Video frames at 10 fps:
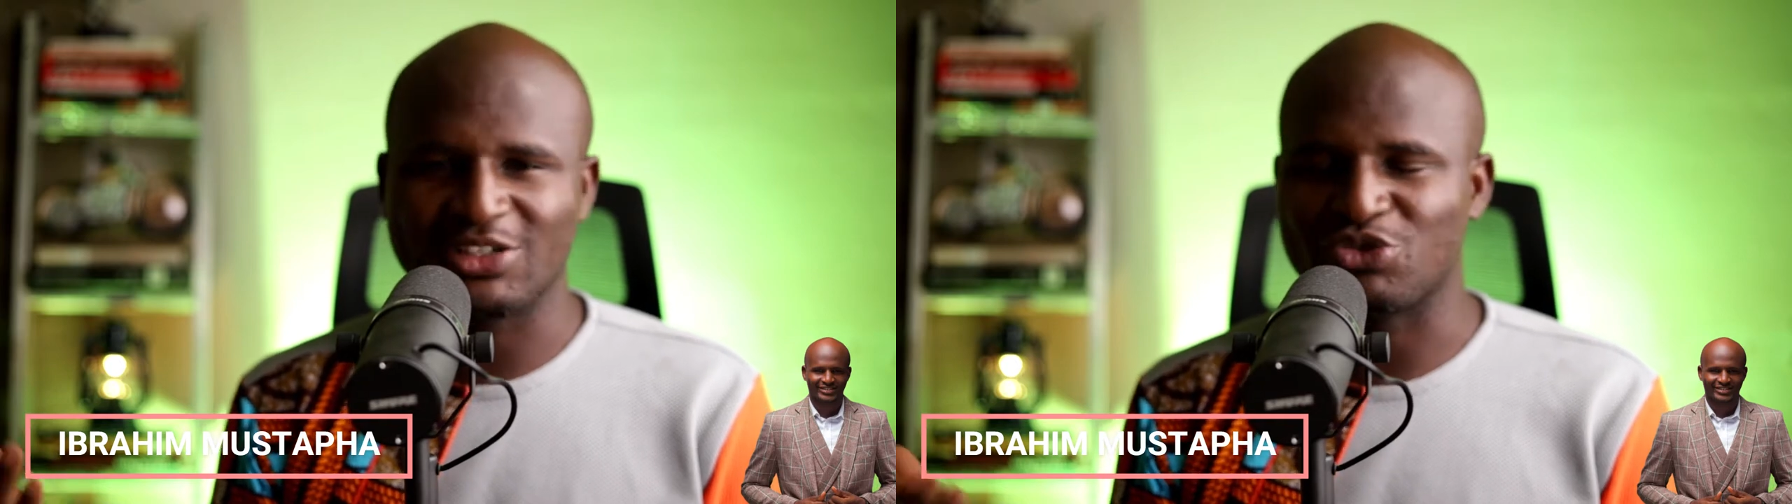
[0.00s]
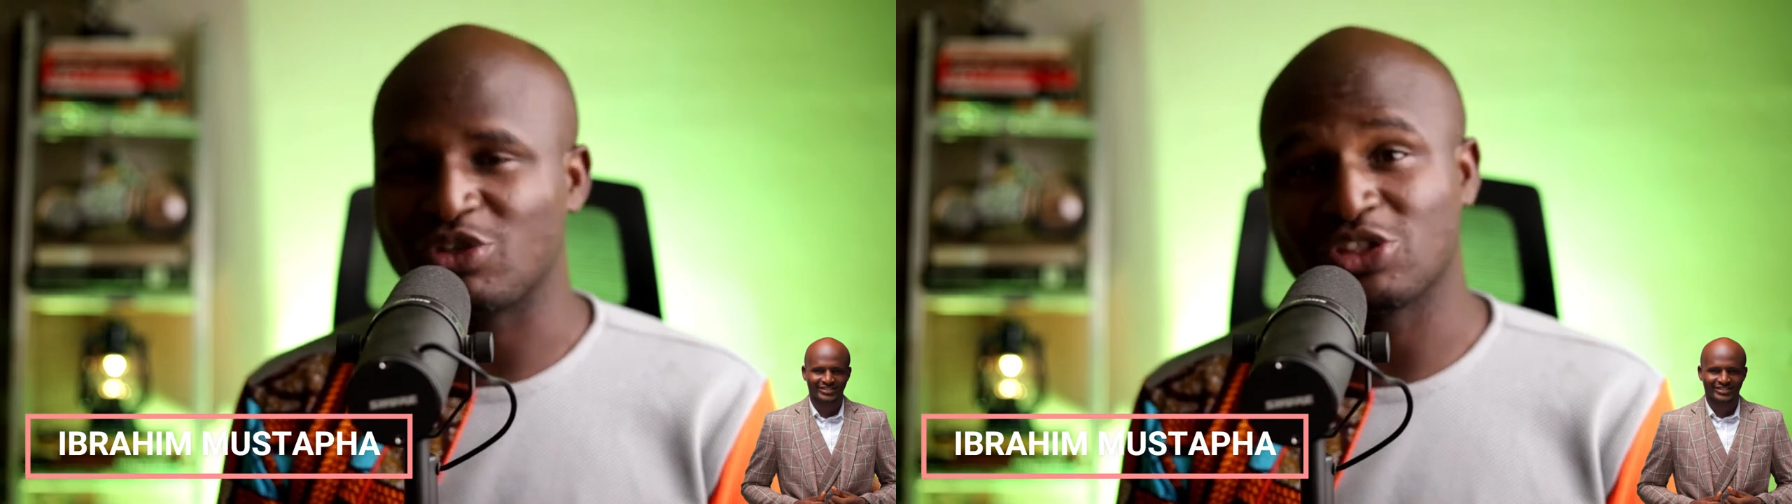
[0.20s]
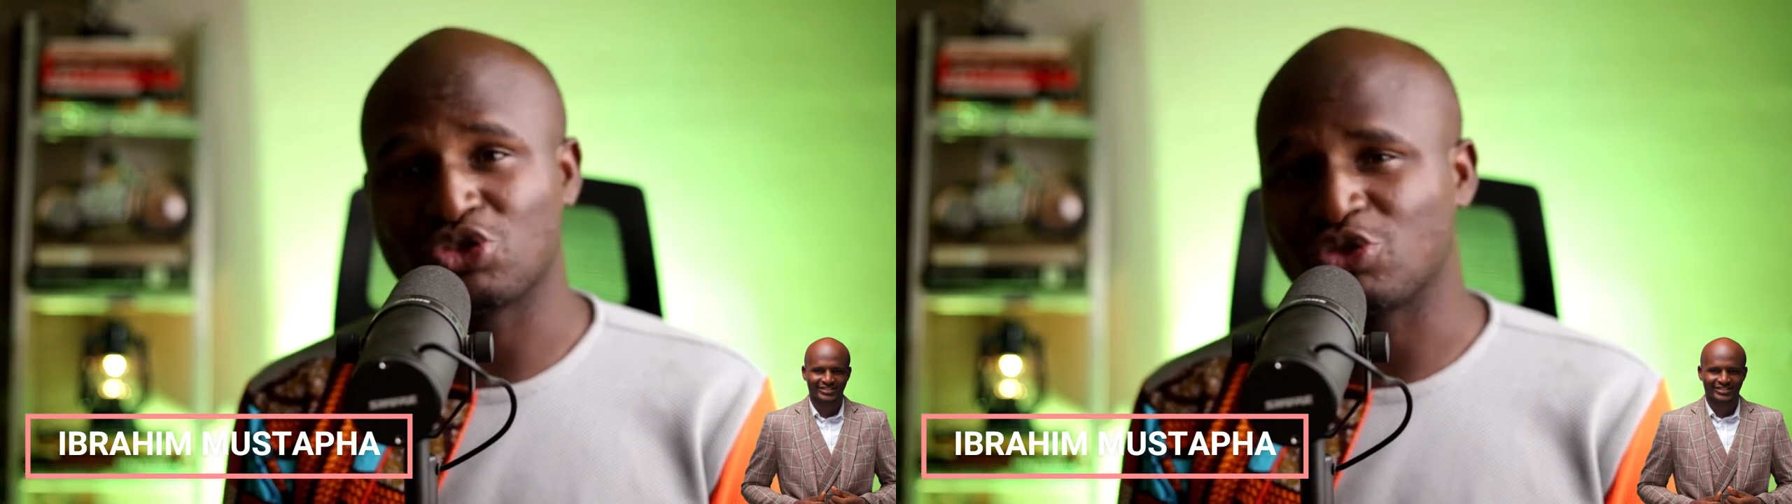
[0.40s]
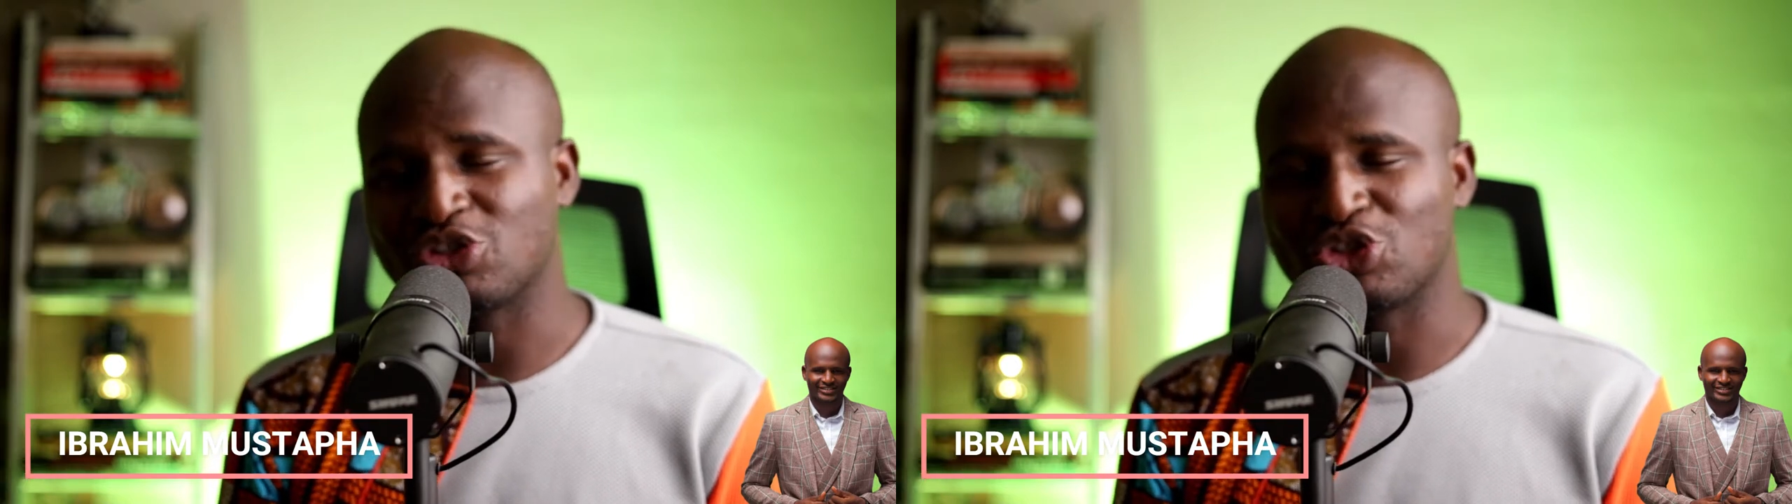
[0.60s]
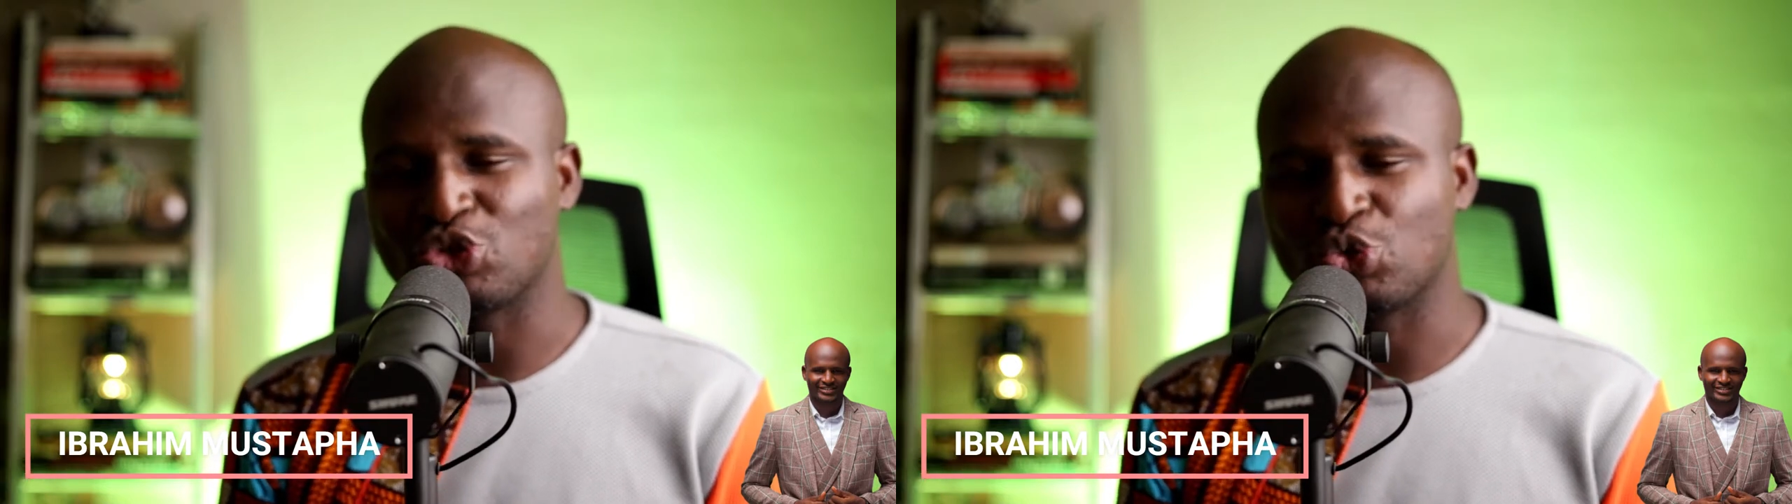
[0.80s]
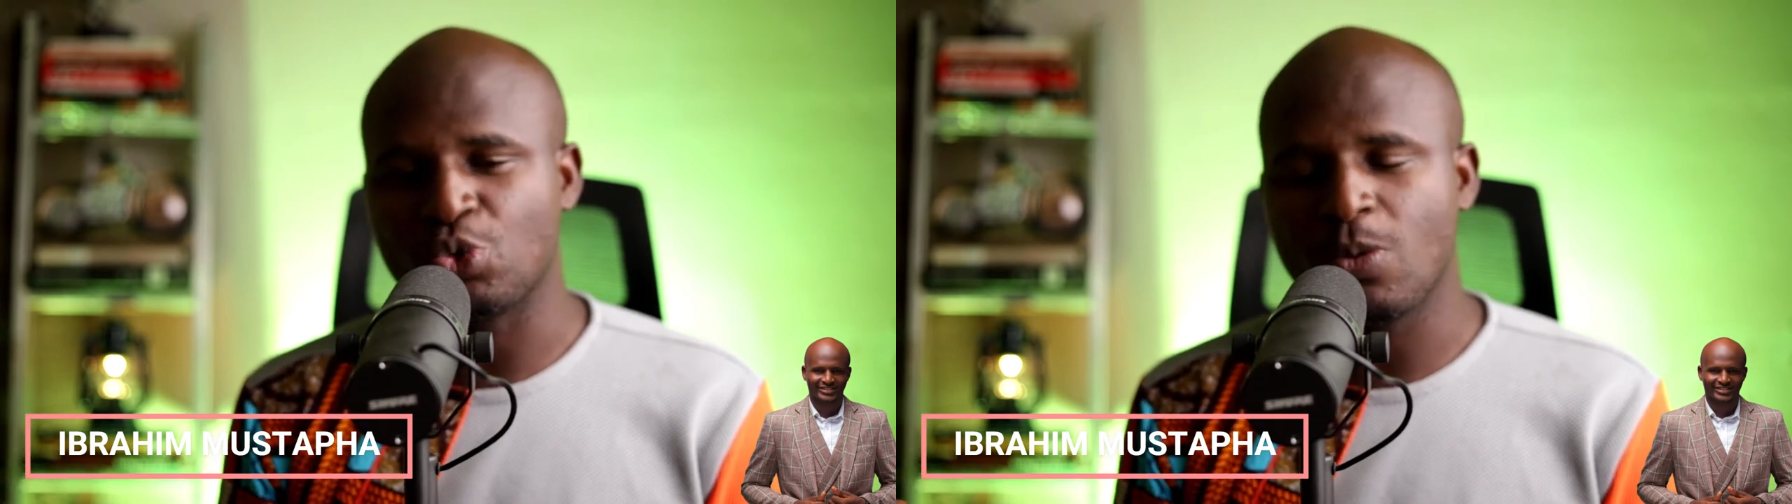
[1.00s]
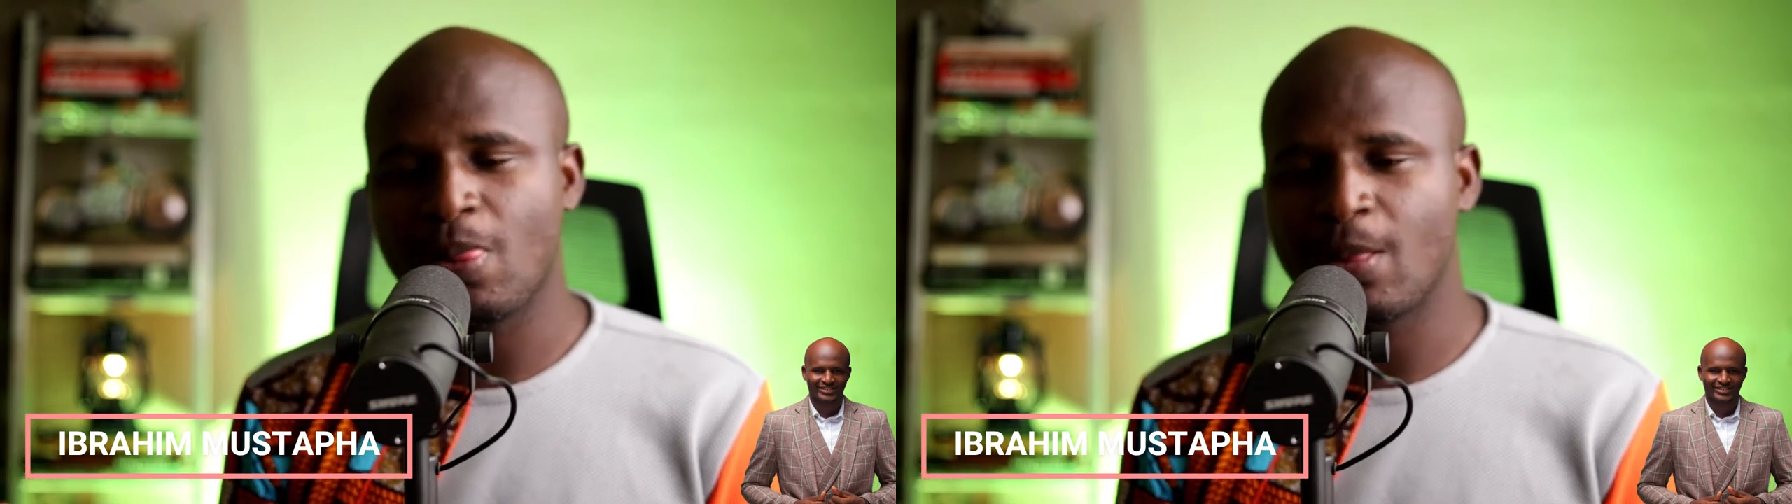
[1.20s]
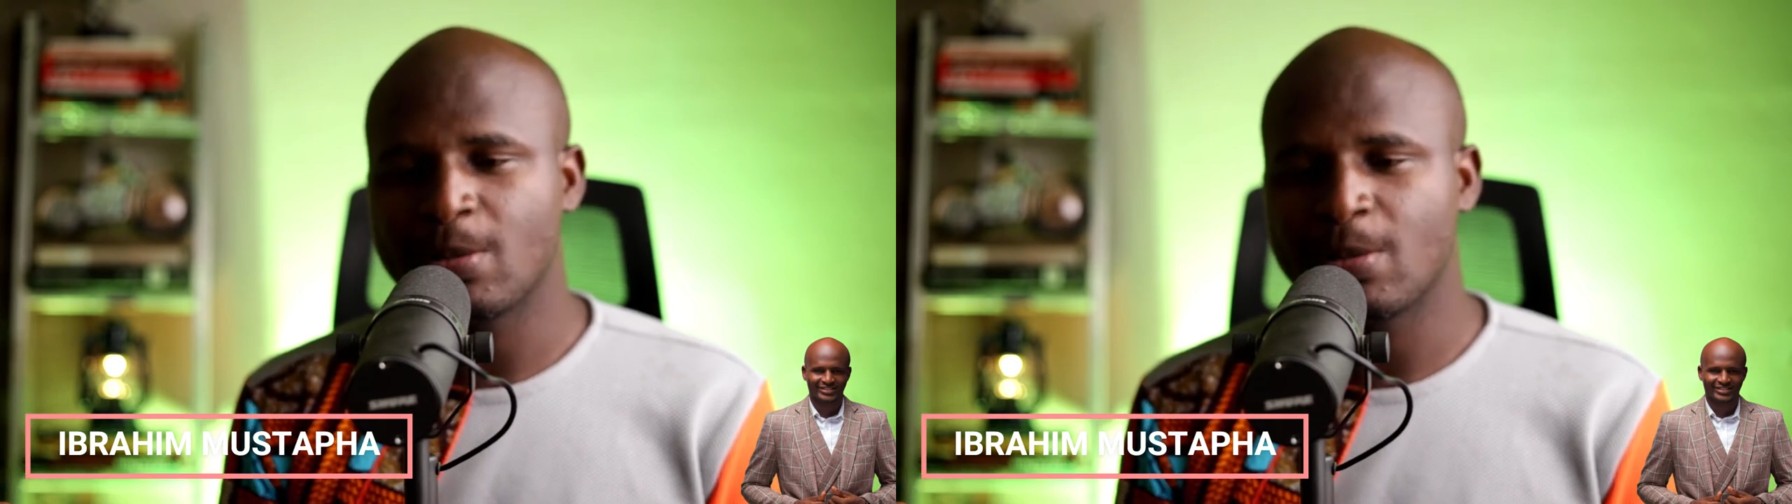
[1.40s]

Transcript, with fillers: in twenty twenty-two.